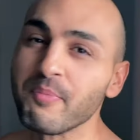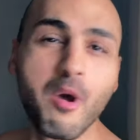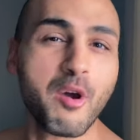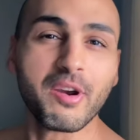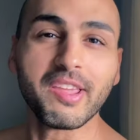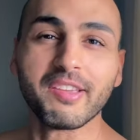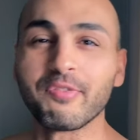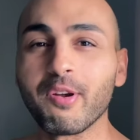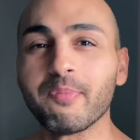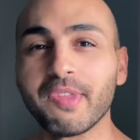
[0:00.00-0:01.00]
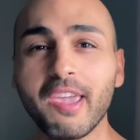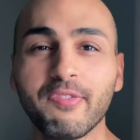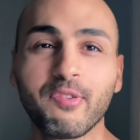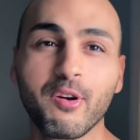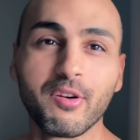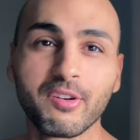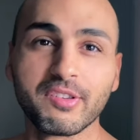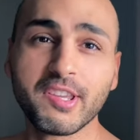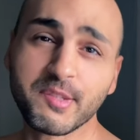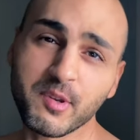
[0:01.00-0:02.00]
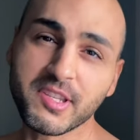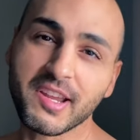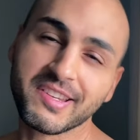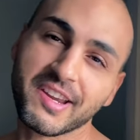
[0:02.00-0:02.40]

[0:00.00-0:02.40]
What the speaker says: morning from day four. This was another